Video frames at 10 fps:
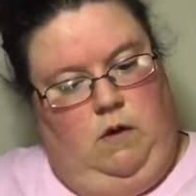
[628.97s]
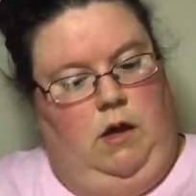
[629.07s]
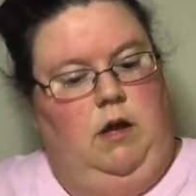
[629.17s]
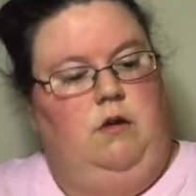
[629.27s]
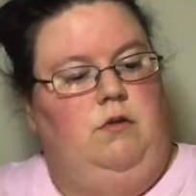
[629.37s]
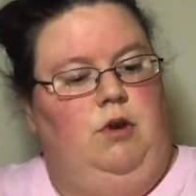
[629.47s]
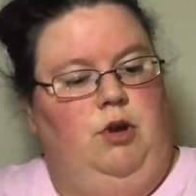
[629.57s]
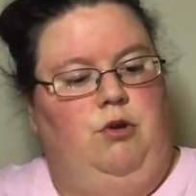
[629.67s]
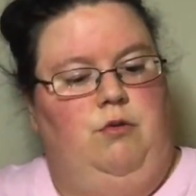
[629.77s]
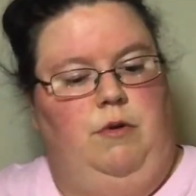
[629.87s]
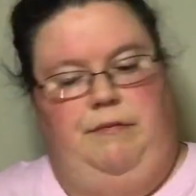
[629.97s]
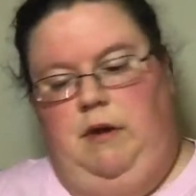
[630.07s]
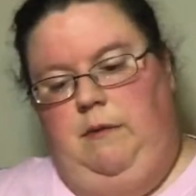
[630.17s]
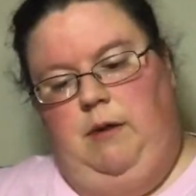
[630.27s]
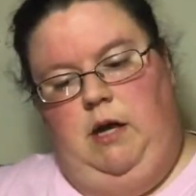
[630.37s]
I don't know if
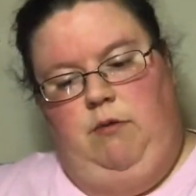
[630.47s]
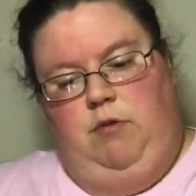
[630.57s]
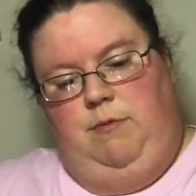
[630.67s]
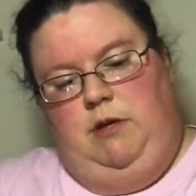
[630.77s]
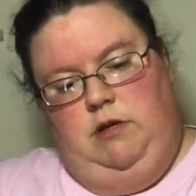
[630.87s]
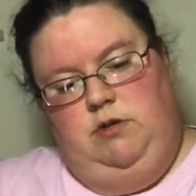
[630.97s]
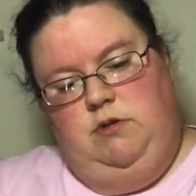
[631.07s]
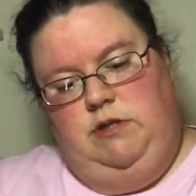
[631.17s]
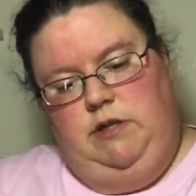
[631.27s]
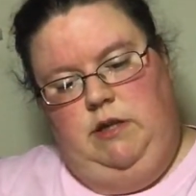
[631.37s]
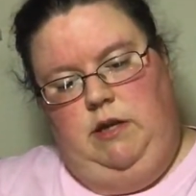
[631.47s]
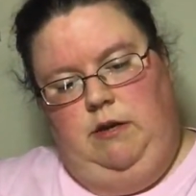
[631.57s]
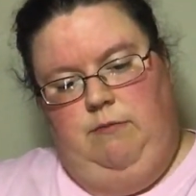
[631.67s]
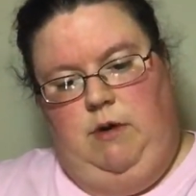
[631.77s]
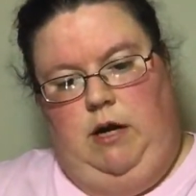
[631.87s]
anybody would be interested
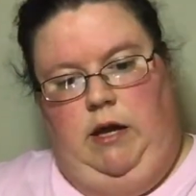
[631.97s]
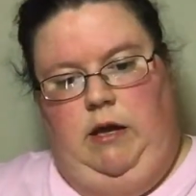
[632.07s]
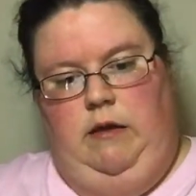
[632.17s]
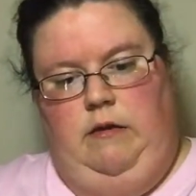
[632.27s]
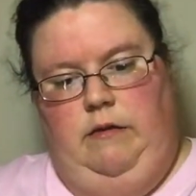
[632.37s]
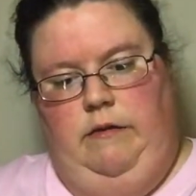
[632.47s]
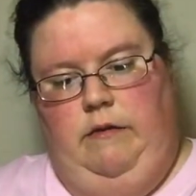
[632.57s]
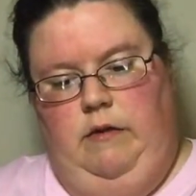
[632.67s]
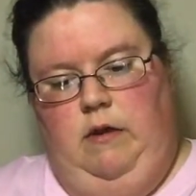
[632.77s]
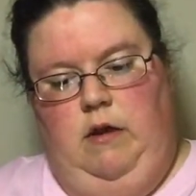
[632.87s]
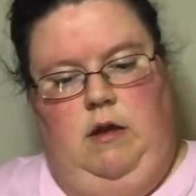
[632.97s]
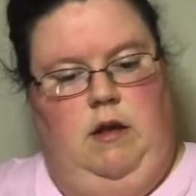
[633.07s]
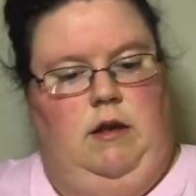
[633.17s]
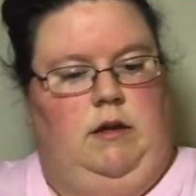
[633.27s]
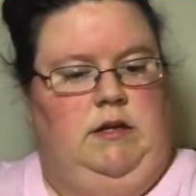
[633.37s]
in my,
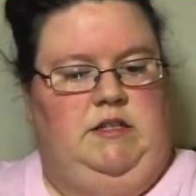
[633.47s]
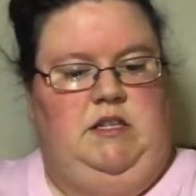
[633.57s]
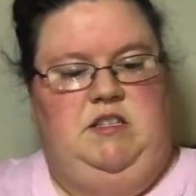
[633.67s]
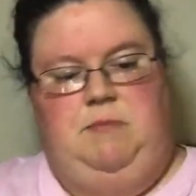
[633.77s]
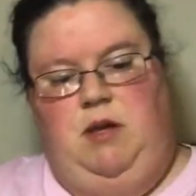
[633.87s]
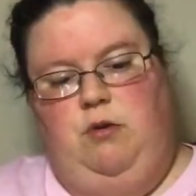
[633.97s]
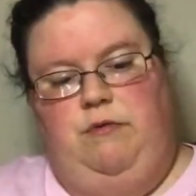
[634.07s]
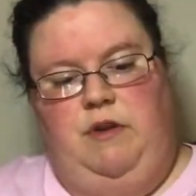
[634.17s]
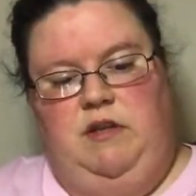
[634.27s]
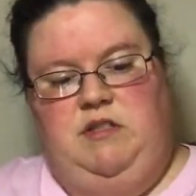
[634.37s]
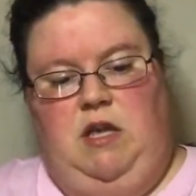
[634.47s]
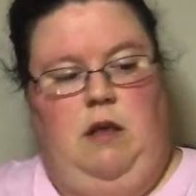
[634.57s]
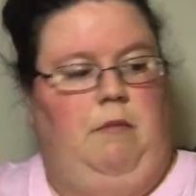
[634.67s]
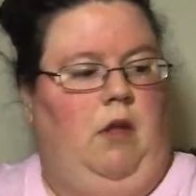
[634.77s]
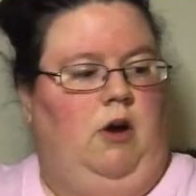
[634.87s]
because these POVs
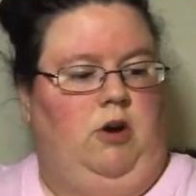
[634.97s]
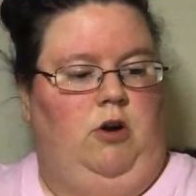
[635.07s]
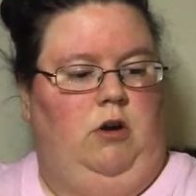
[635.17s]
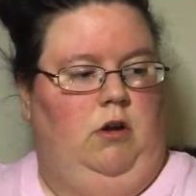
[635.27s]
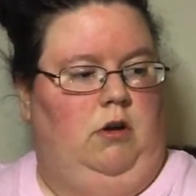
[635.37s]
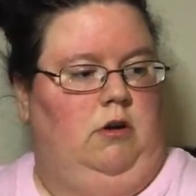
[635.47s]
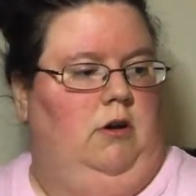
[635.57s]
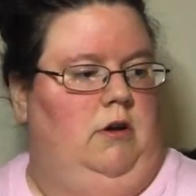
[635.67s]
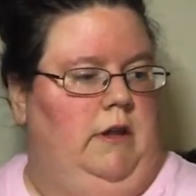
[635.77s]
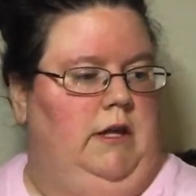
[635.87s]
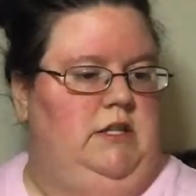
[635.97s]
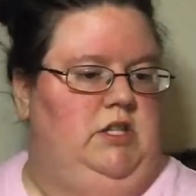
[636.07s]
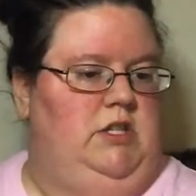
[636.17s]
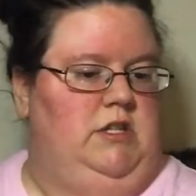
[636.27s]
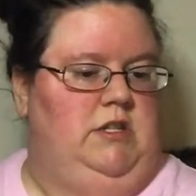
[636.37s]
get longer and longer, and
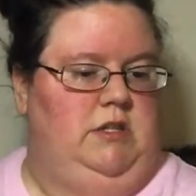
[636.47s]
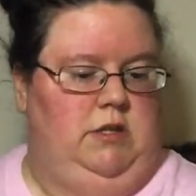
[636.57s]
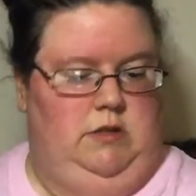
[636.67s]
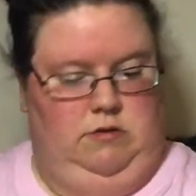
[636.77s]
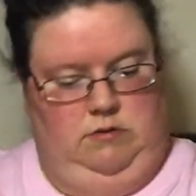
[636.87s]
that's just,